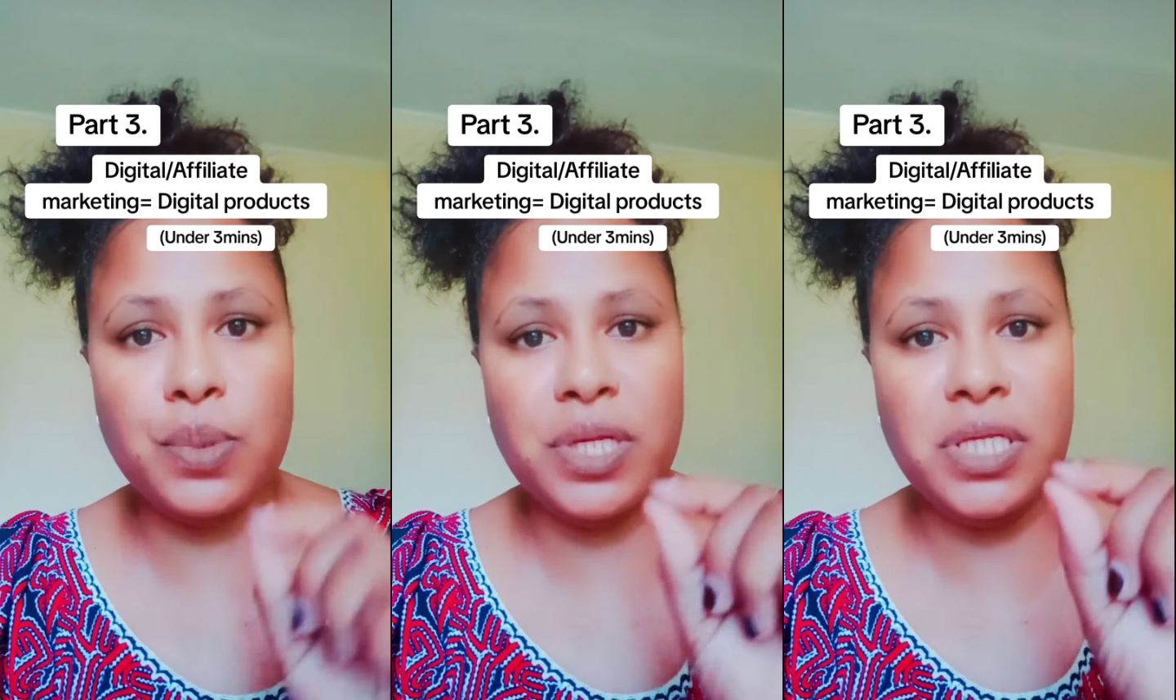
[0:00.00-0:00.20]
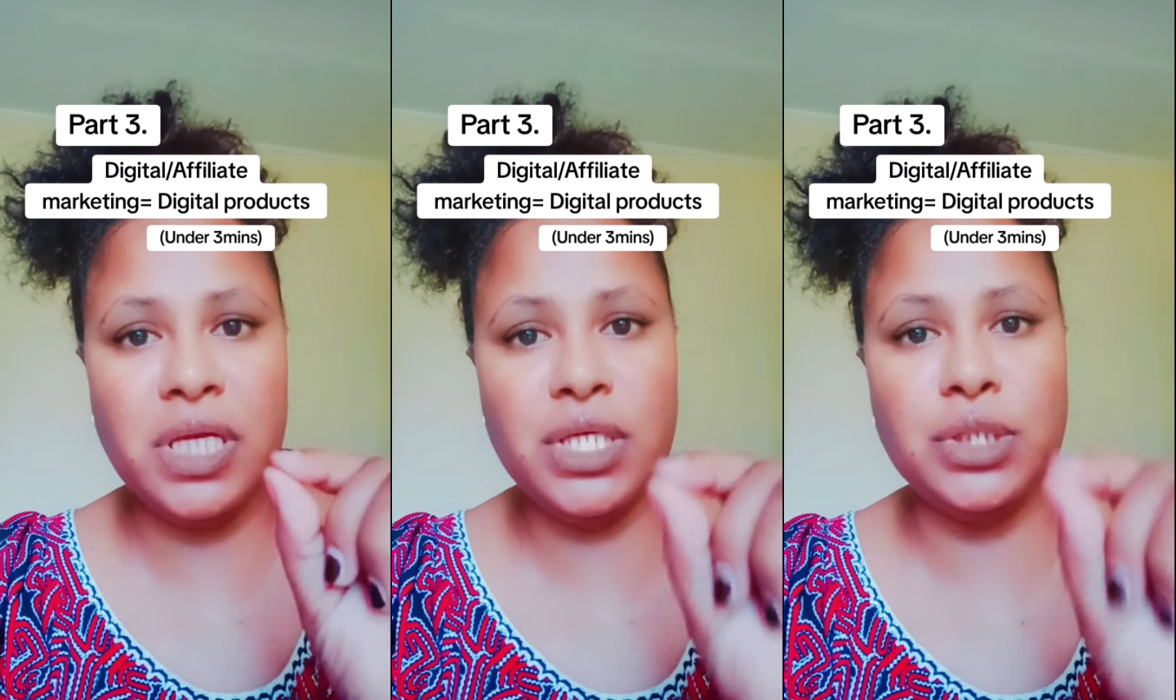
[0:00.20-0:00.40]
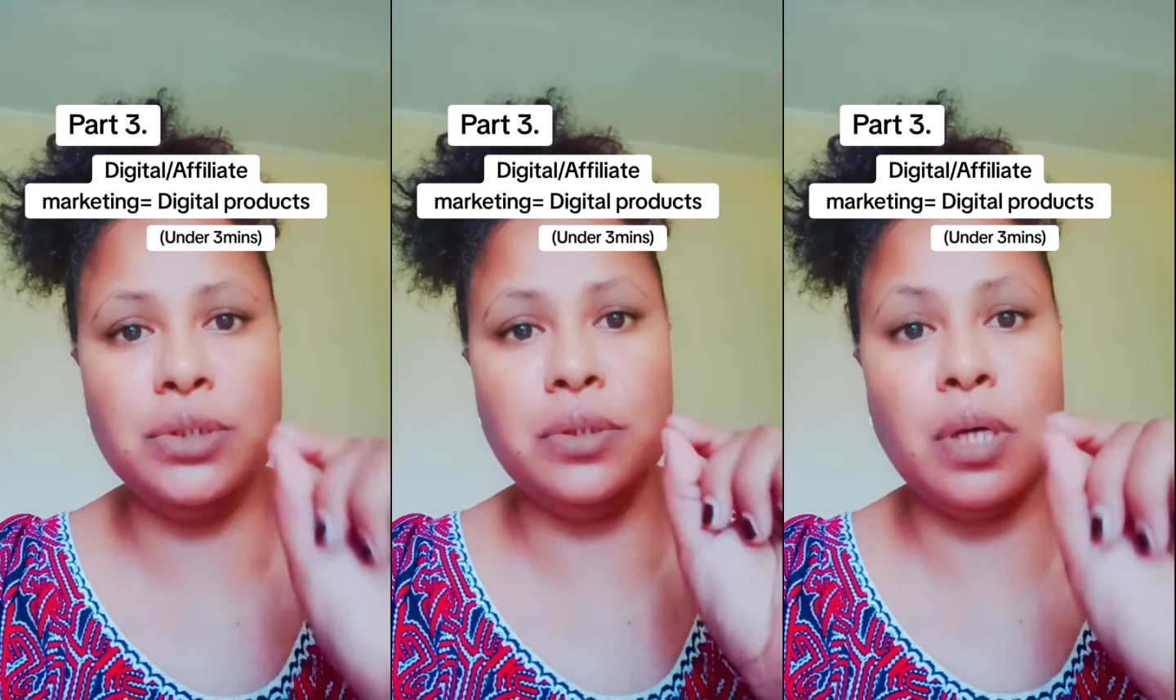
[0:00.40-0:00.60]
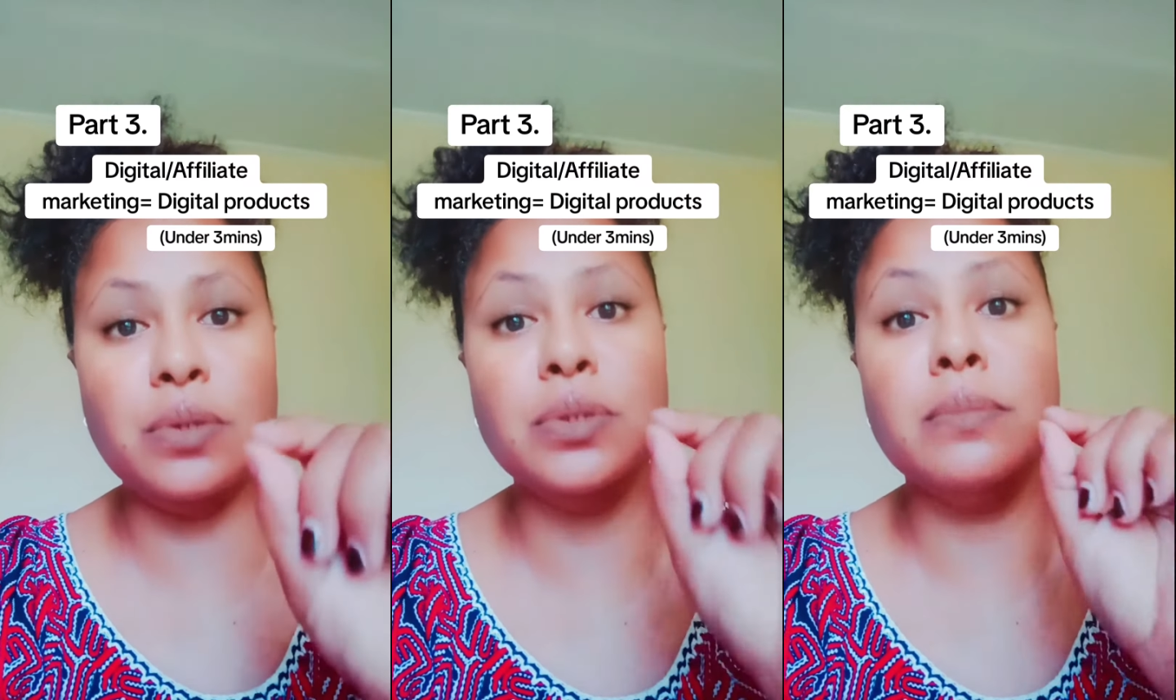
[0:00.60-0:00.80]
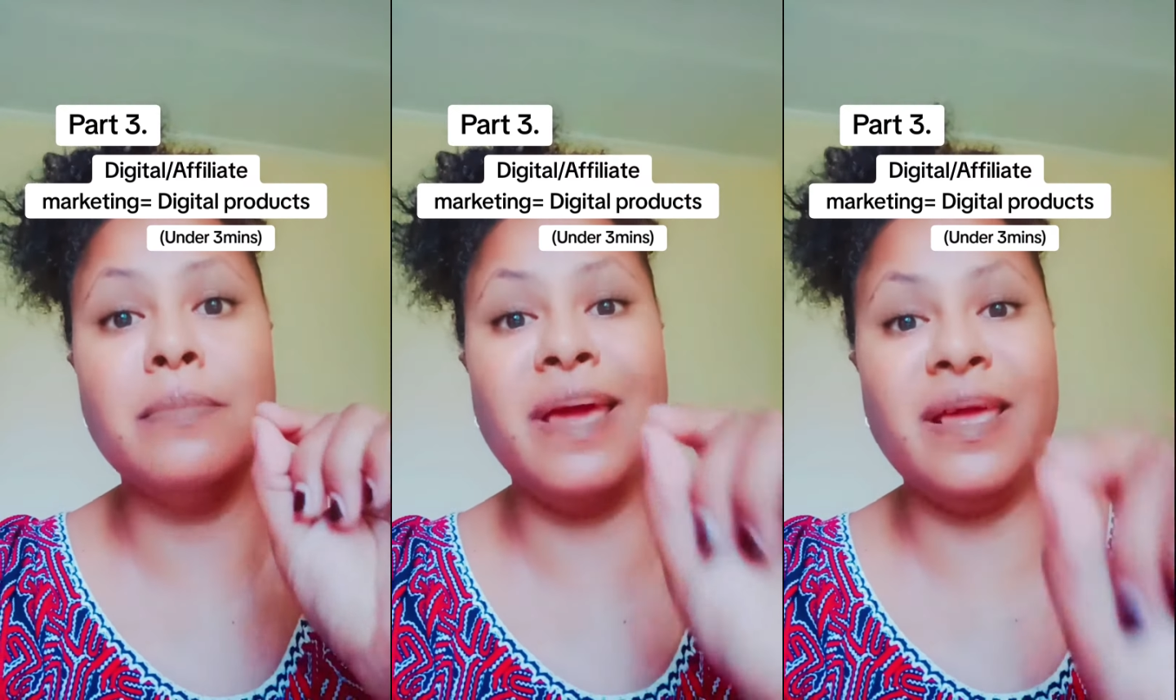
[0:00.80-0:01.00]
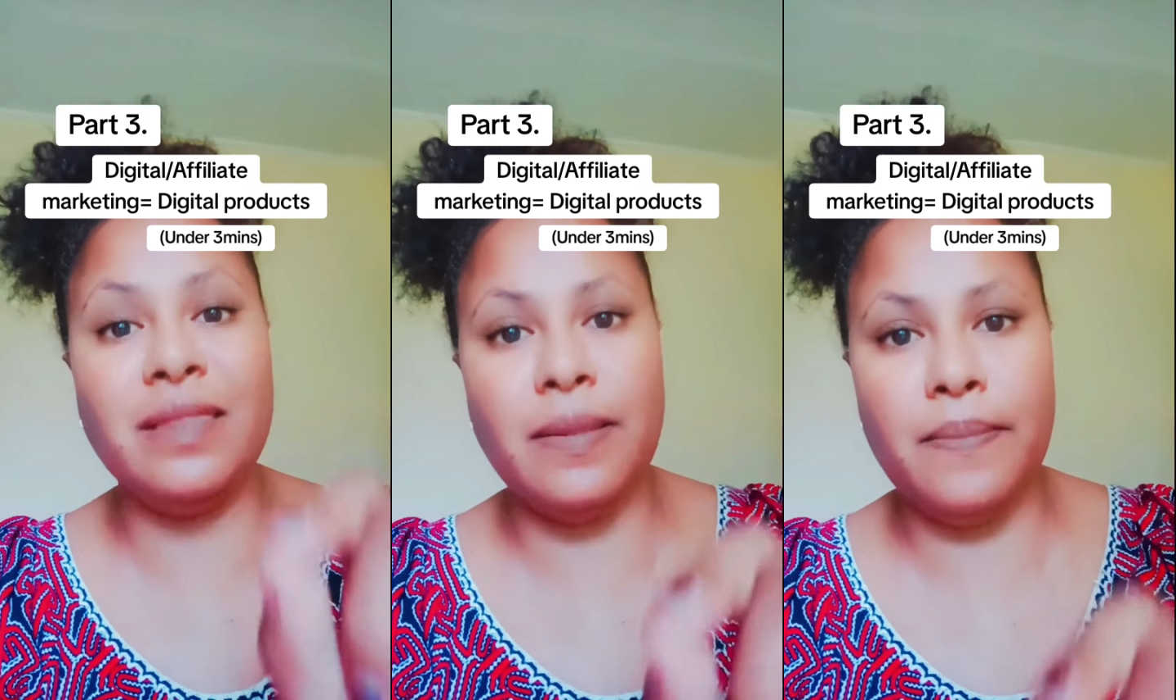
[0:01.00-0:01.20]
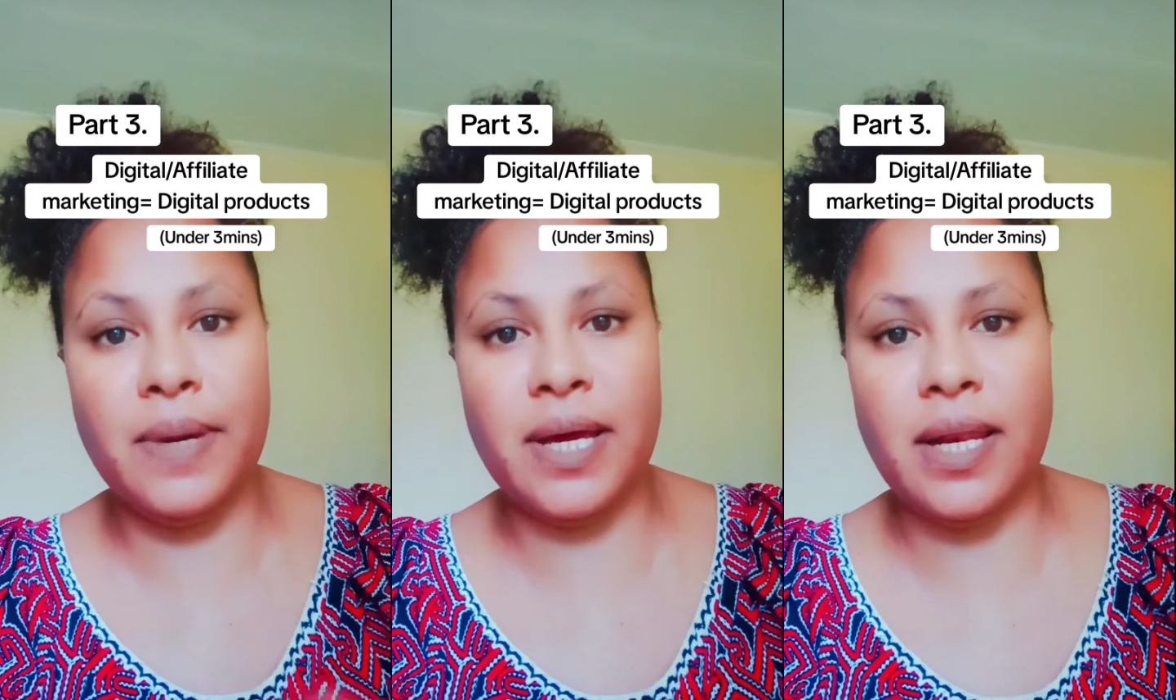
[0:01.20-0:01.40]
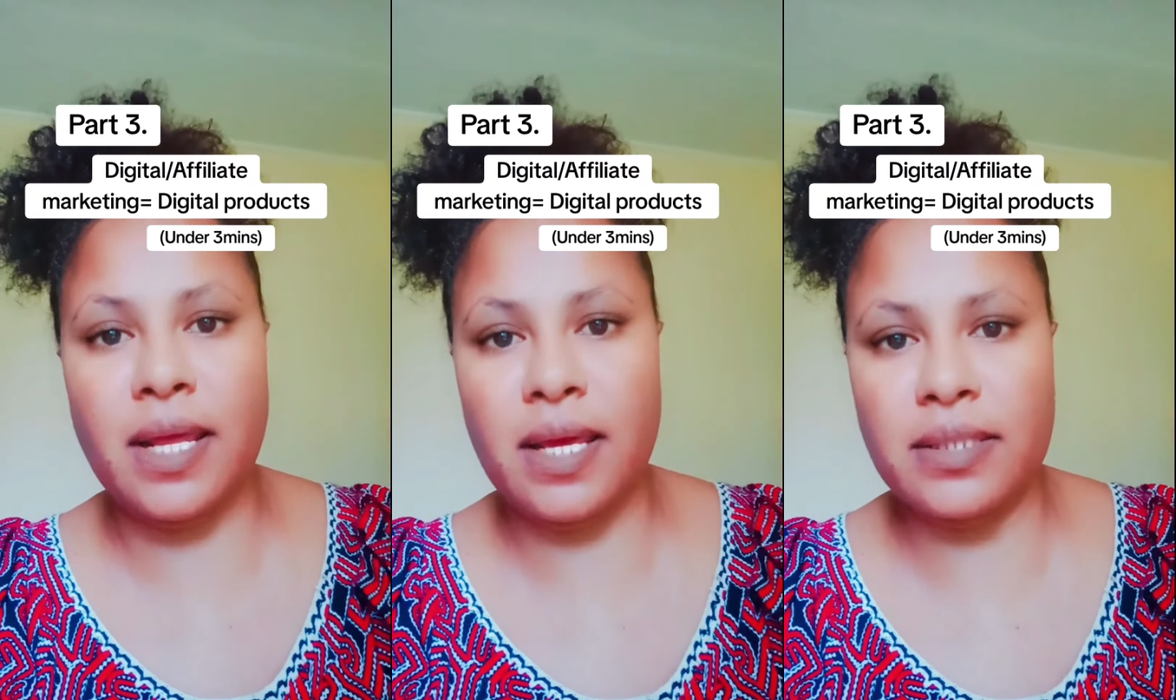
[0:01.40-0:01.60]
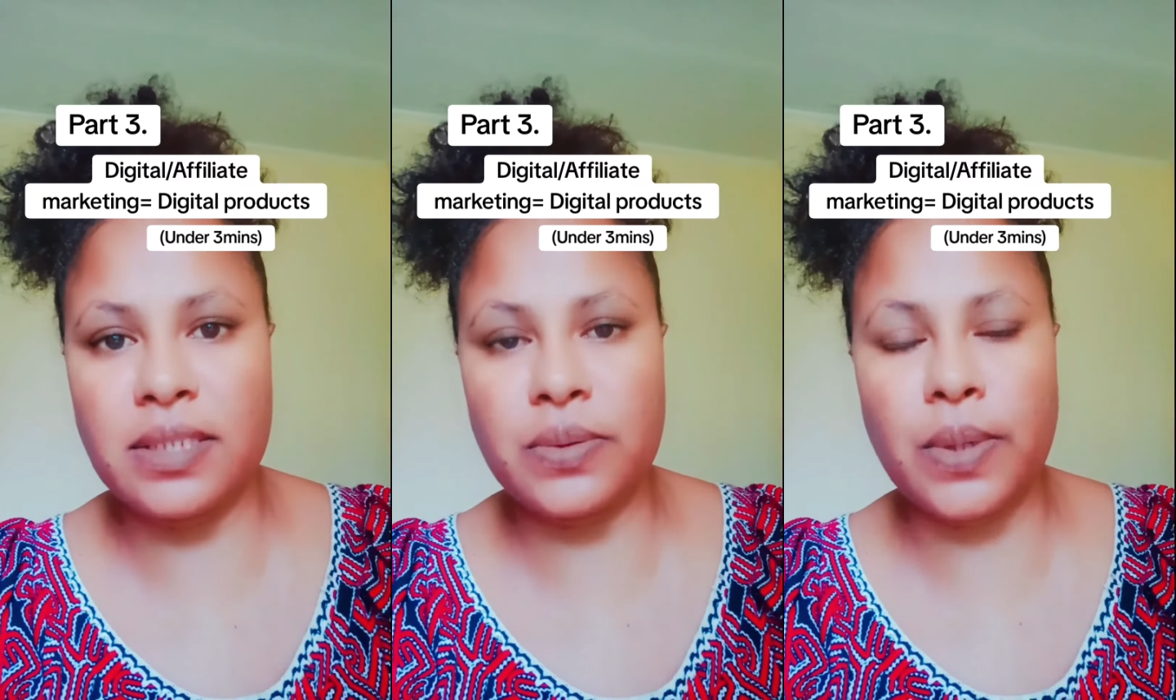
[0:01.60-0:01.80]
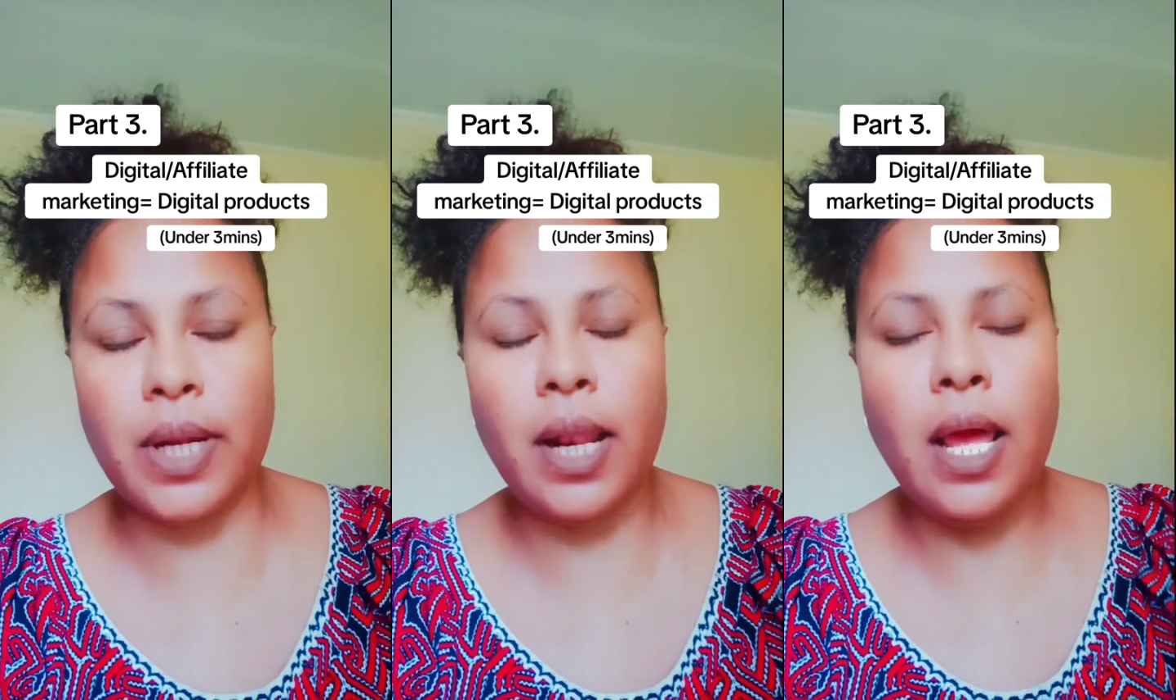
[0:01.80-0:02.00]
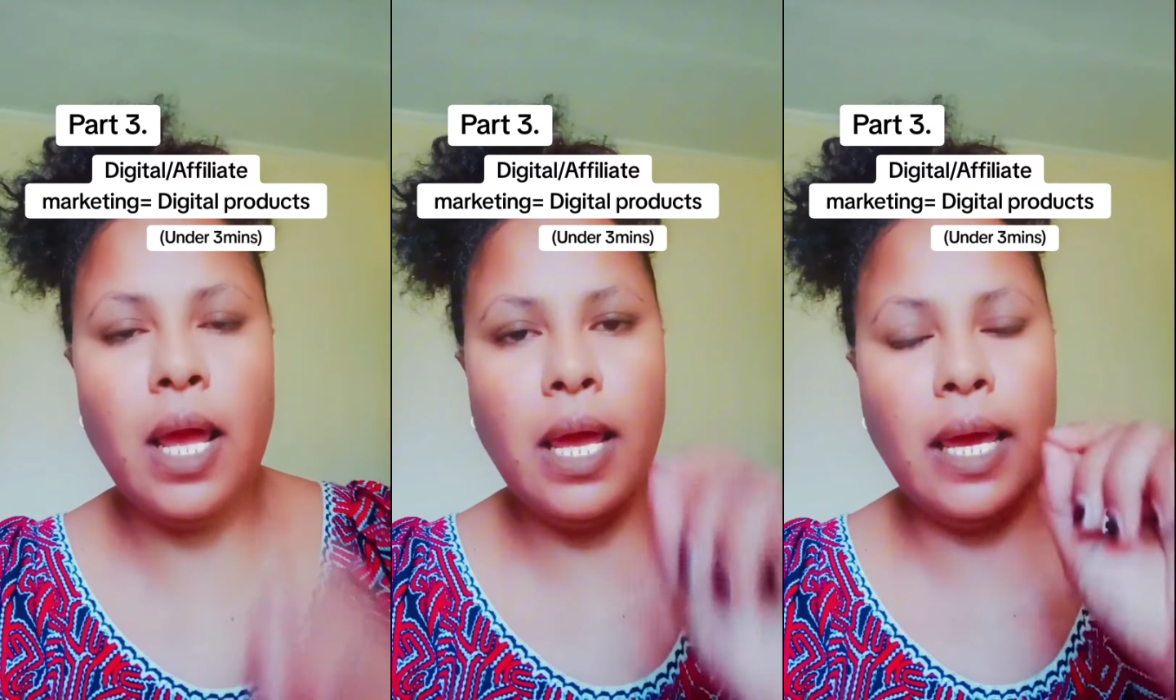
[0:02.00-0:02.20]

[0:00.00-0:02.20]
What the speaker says: we teach you how to make the money as well.